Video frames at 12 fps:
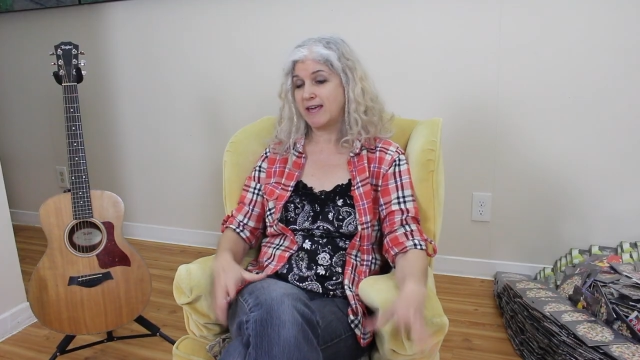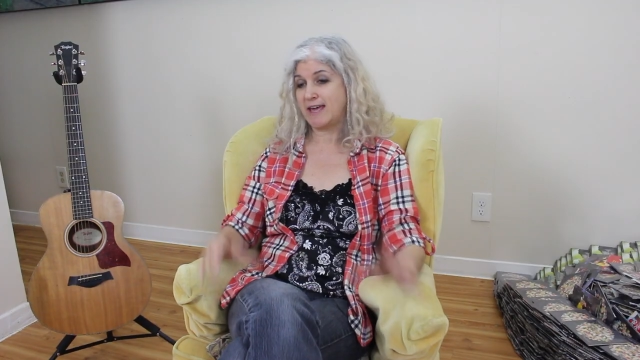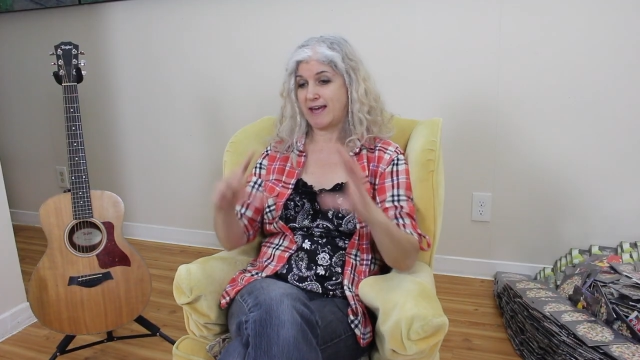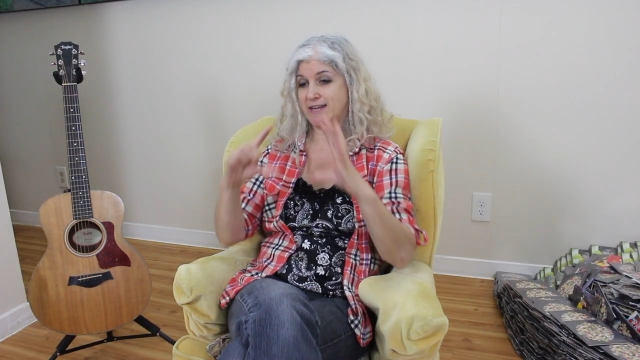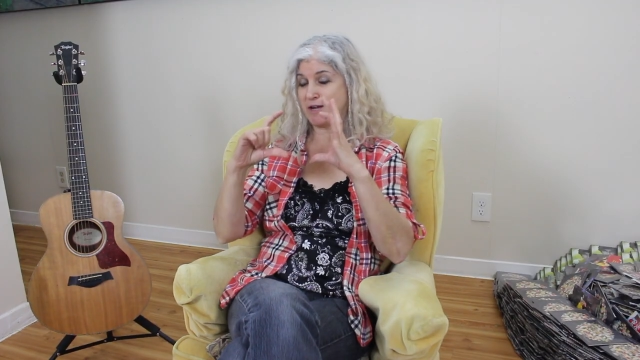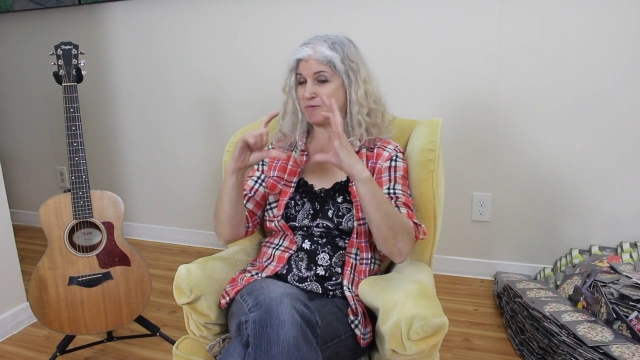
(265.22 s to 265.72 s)

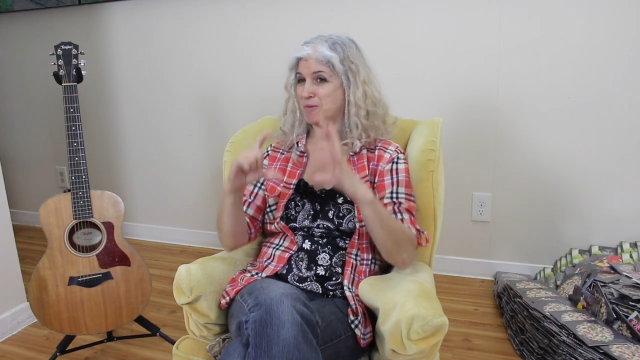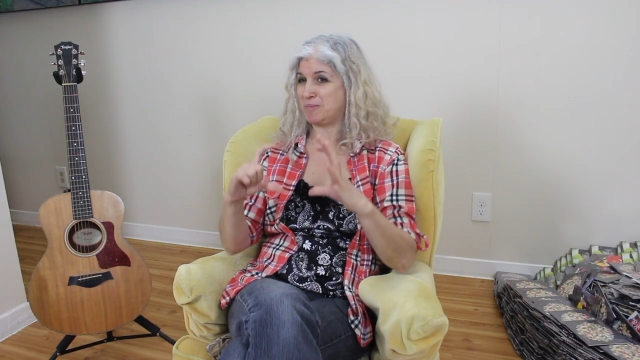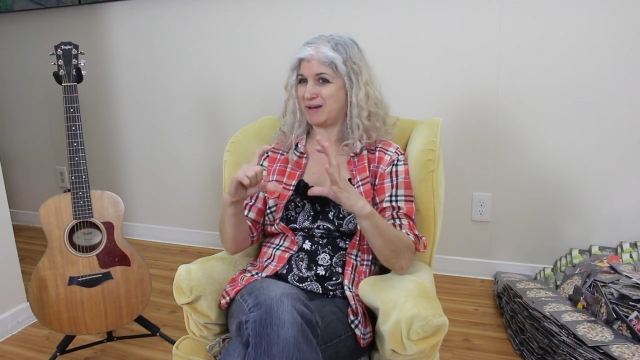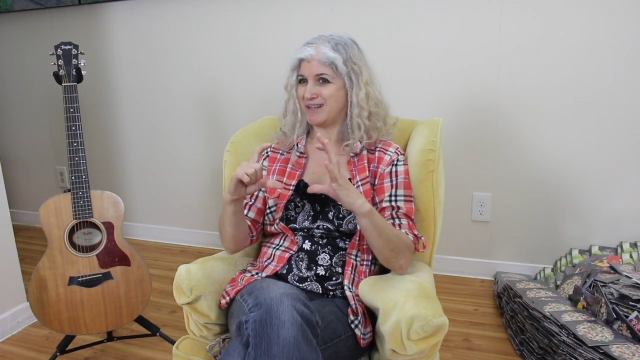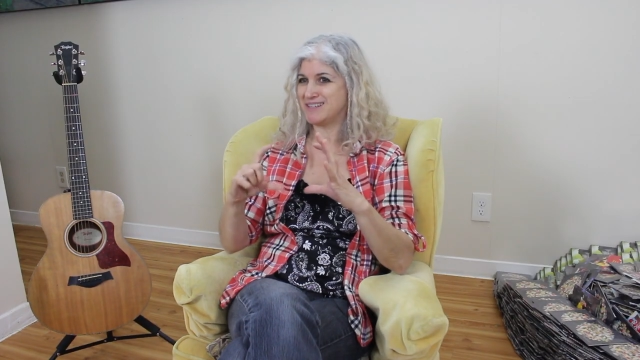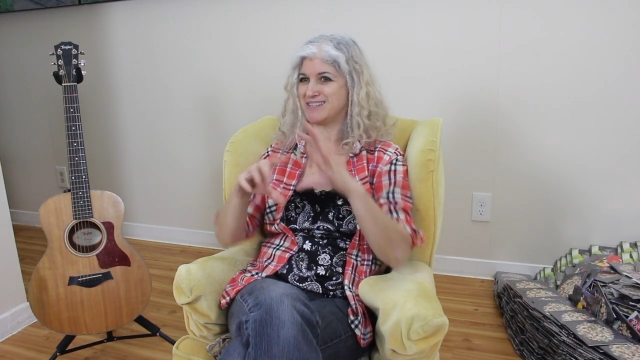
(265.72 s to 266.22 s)
and I
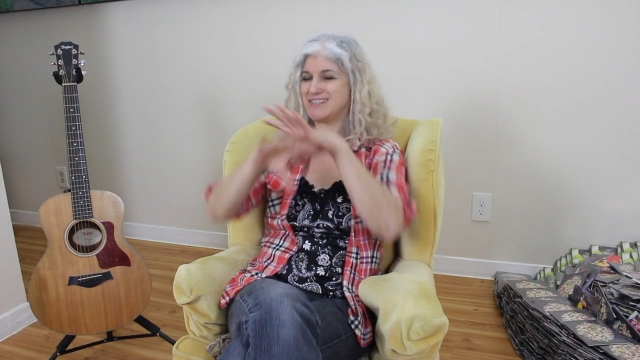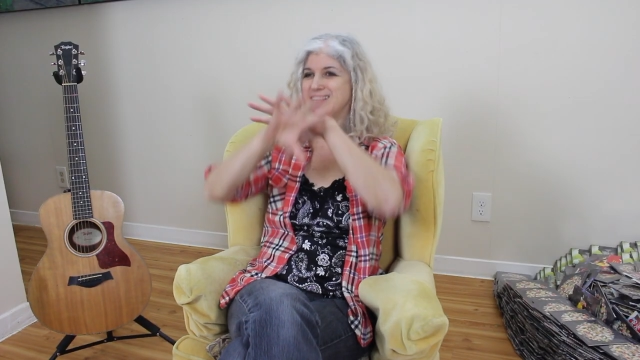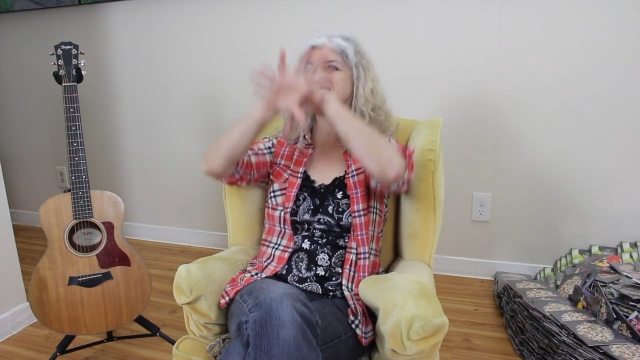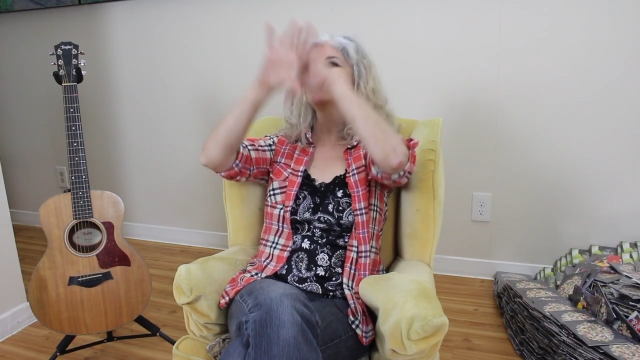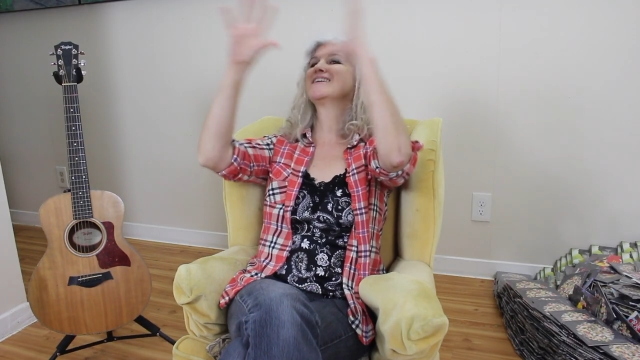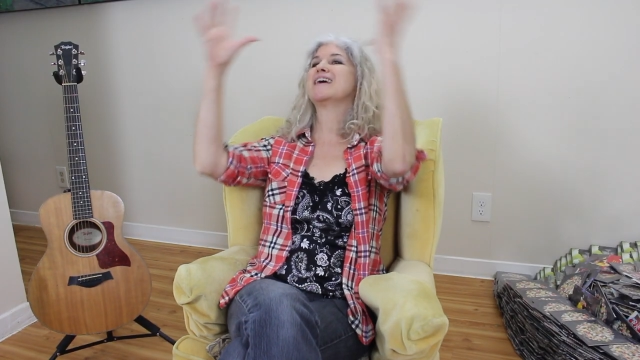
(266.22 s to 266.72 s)
replaced
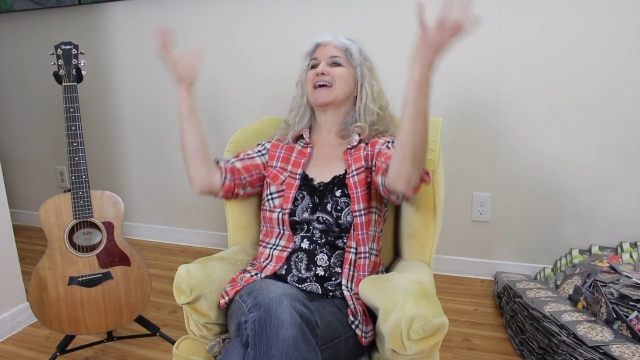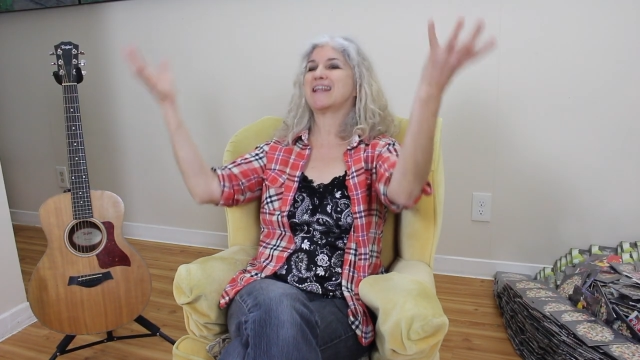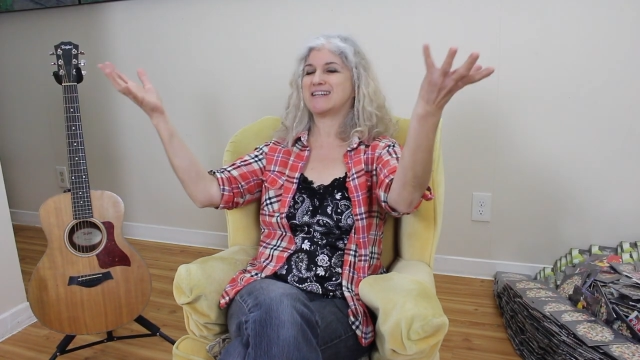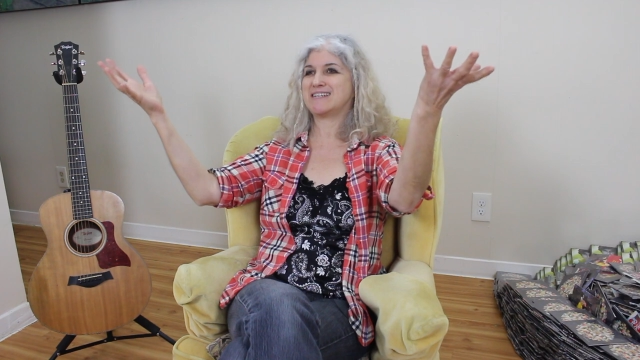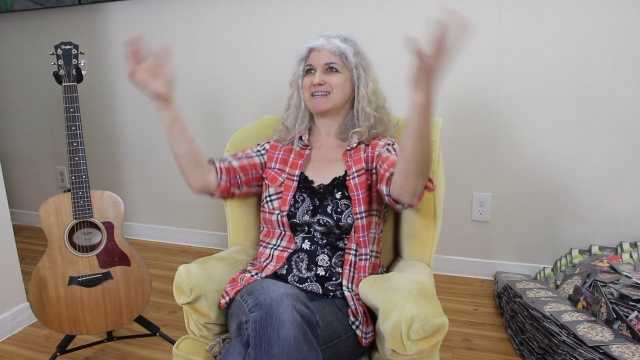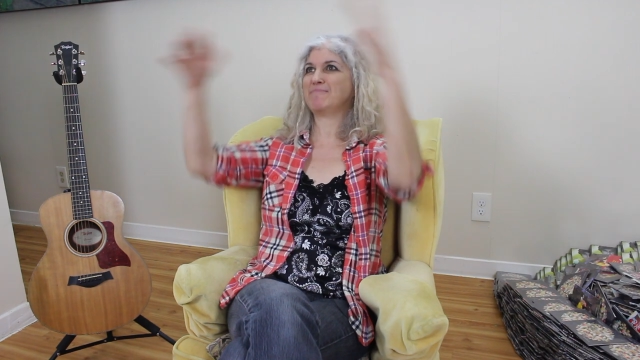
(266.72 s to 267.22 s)
it
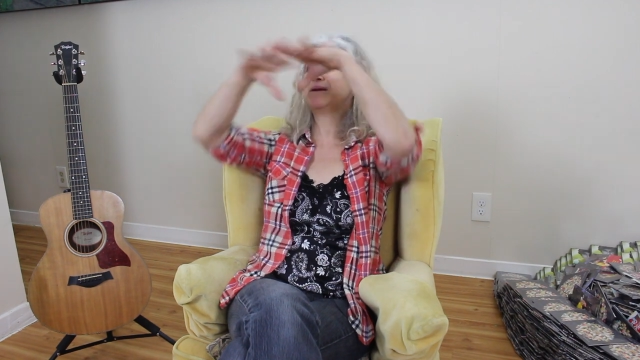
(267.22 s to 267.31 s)
and it